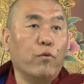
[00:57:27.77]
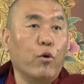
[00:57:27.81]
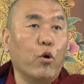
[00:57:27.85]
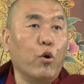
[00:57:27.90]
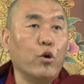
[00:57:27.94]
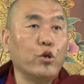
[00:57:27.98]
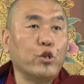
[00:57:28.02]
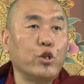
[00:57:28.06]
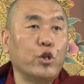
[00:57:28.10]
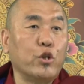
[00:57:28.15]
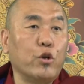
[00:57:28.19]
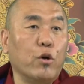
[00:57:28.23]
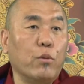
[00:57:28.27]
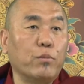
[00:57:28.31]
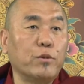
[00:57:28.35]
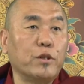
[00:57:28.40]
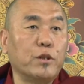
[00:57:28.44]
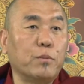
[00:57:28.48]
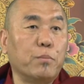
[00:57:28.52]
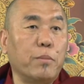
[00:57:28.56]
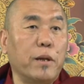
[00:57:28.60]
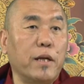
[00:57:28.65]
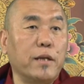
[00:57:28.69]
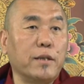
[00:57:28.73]
ocean of
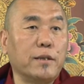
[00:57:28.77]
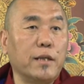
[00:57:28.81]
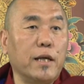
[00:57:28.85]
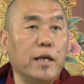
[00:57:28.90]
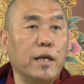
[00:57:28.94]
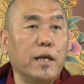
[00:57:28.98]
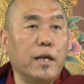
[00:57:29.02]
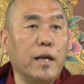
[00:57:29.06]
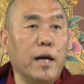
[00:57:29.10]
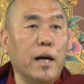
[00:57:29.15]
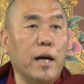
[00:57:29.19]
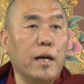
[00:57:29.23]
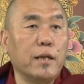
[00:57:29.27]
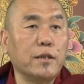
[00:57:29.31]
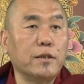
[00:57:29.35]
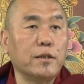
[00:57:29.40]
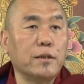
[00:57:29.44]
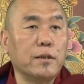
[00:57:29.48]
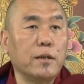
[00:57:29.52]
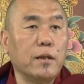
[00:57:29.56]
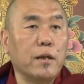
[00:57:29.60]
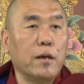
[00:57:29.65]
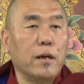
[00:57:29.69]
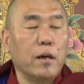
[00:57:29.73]
space in us.
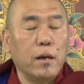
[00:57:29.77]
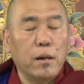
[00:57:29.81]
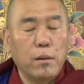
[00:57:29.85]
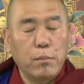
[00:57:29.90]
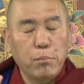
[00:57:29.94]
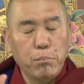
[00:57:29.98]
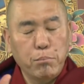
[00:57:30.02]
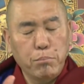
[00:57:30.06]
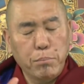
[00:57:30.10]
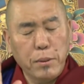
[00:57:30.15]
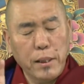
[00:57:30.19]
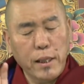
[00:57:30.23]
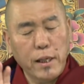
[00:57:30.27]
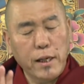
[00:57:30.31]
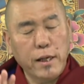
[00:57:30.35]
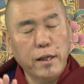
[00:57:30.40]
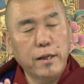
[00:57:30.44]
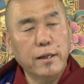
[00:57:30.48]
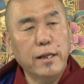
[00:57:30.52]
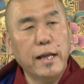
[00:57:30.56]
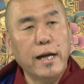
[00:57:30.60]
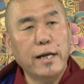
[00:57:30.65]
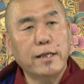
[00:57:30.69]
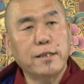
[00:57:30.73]
Be in
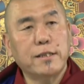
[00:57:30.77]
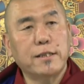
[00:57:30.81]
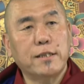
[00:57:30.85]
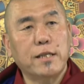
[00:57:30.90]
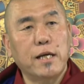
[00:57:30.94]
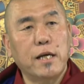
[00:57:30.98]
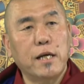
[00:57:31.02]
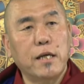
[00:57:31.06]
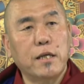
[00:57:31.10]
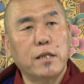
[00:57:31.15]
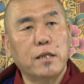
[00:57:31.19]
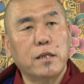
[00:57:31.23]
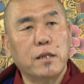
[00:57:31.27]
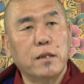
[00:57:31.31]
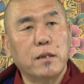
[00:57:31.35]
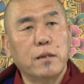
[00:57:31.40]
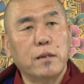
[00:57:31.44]
that state.